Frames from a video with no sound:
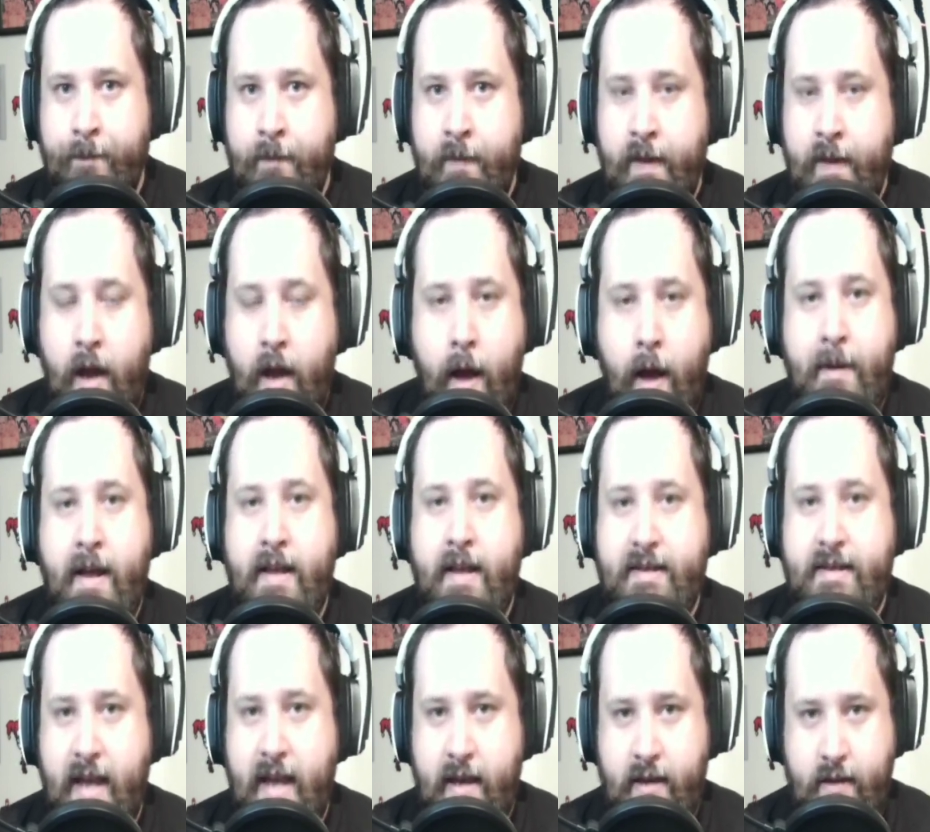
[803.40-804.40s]
Now, I'm not
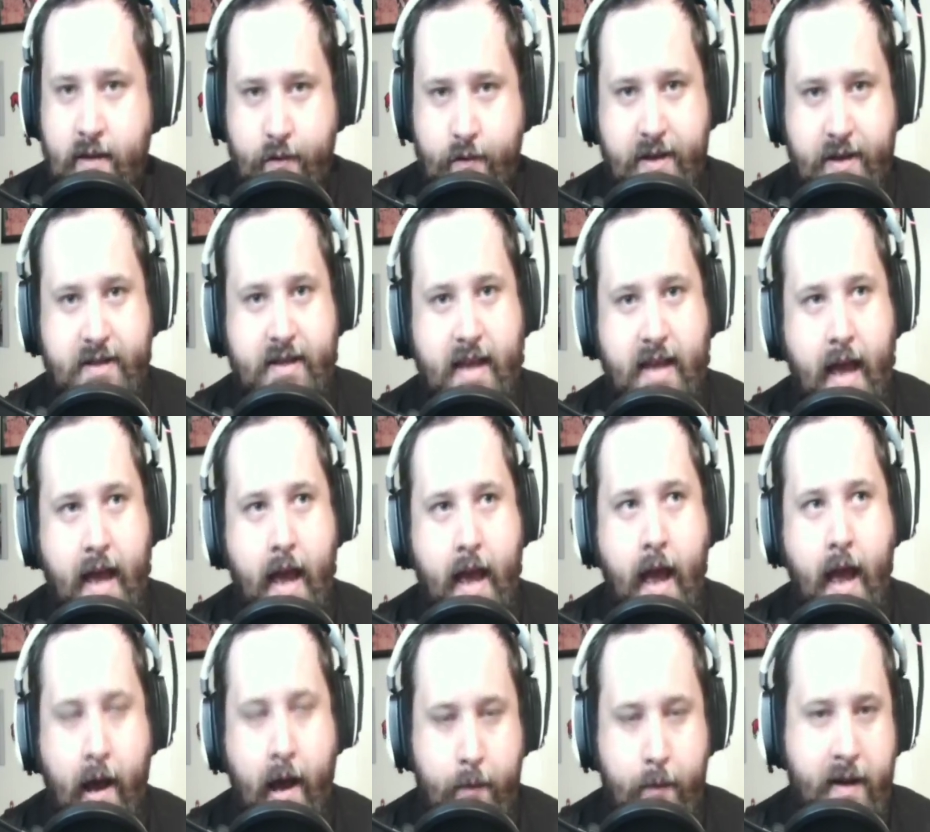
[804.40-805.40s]
saying through this that
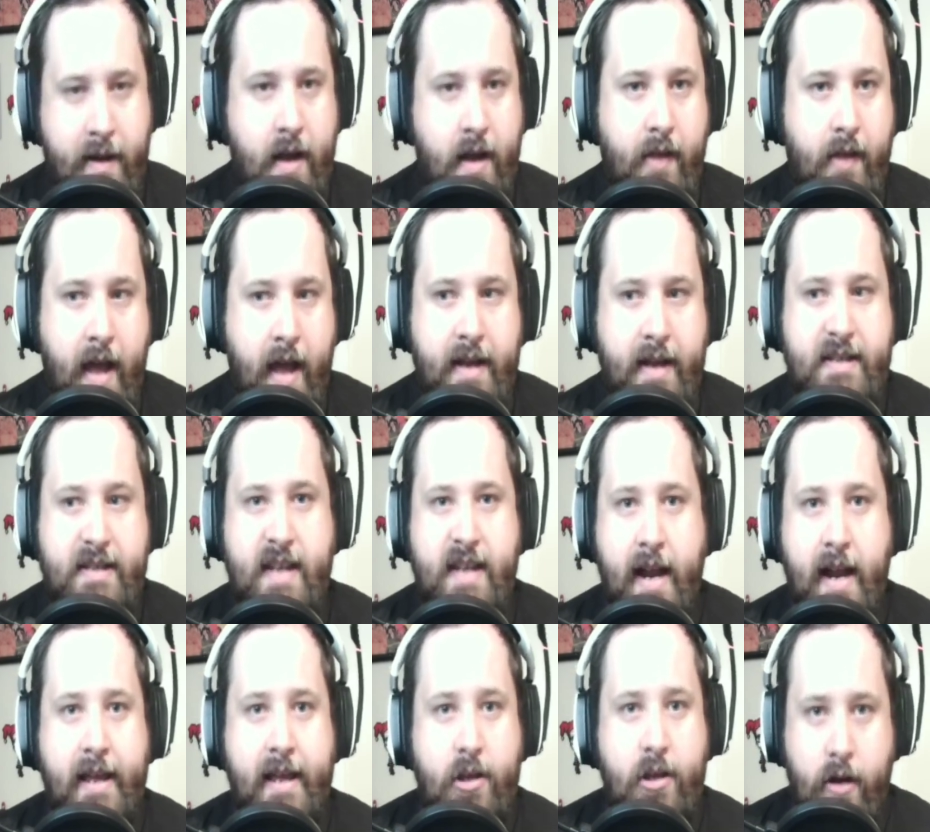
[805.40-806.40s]
Albion Online is not
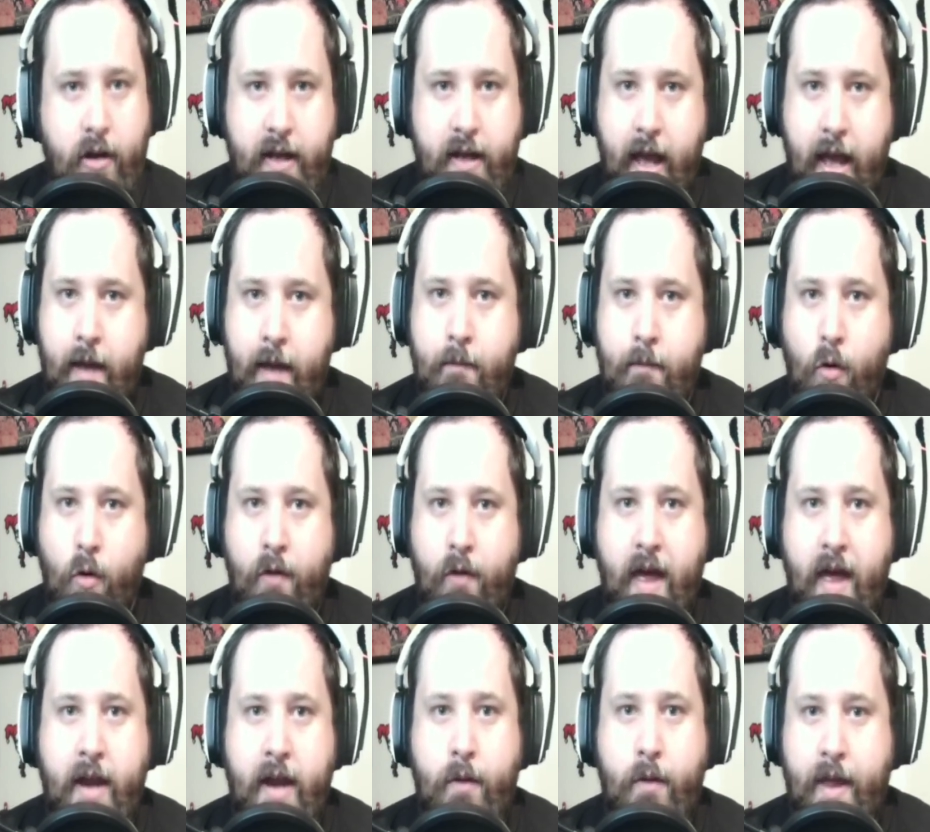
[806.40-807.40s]
a good game or that
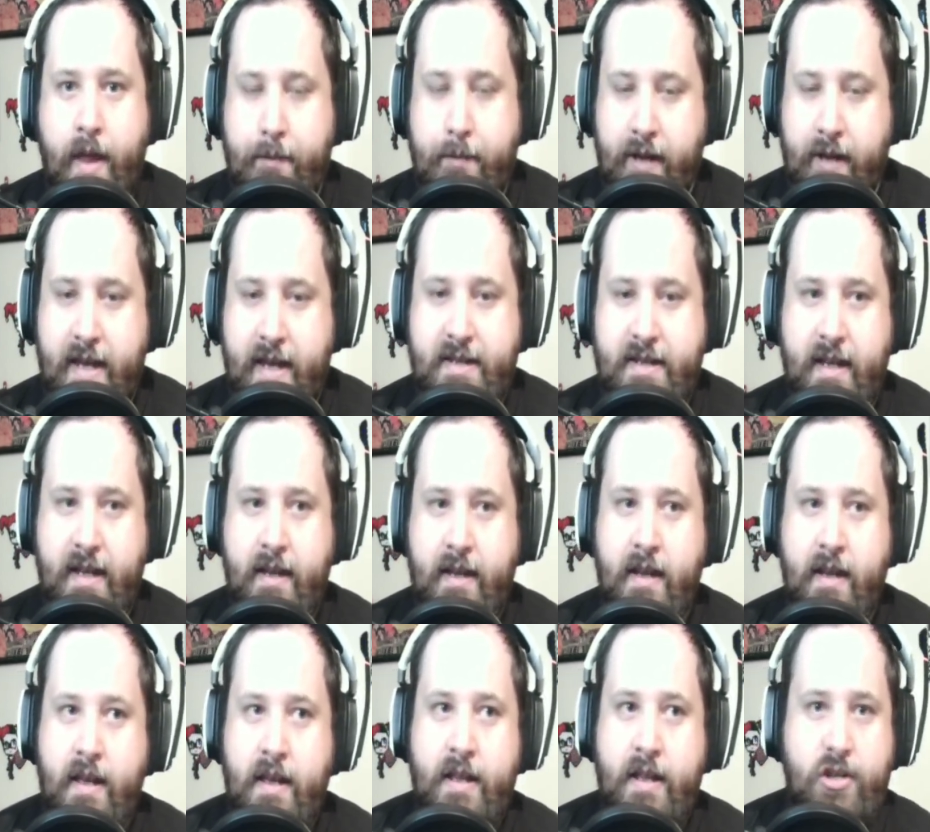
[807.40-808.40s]
anyone that plays it
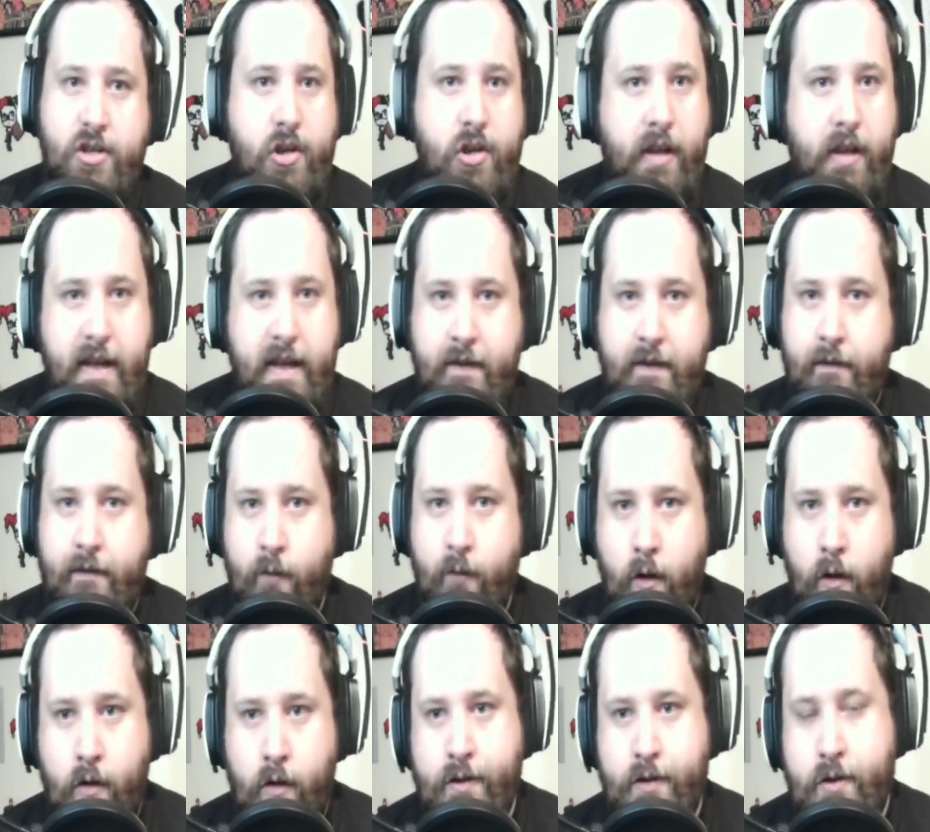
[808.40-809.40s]
should leave it
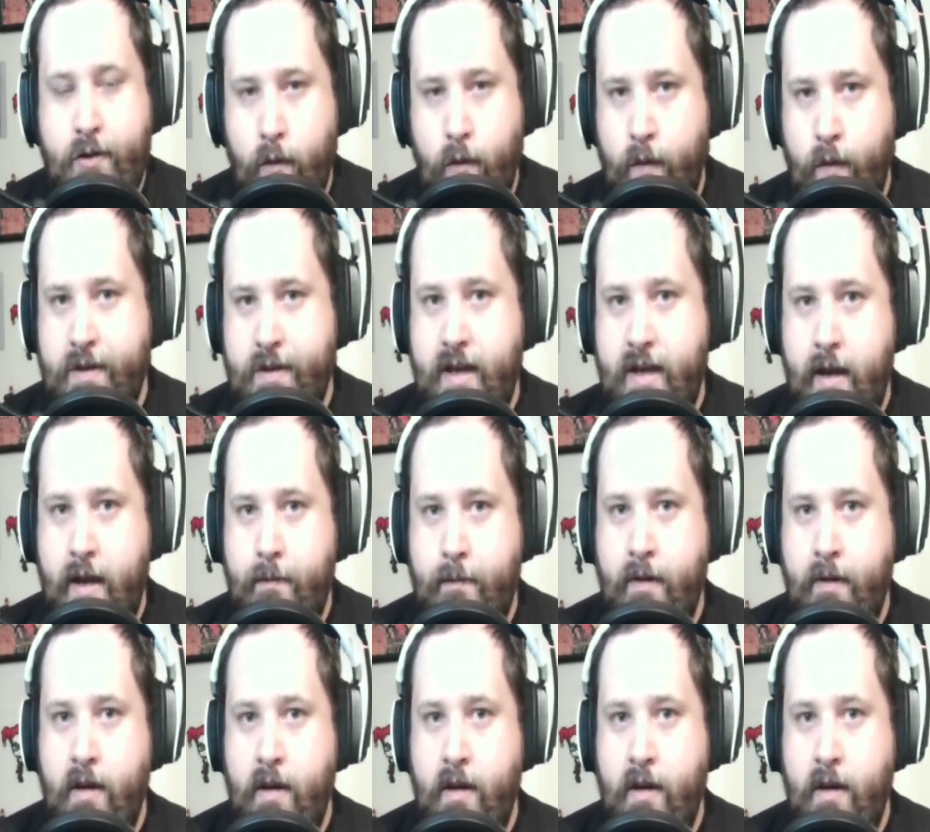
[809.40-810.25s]
for old school RuneScape.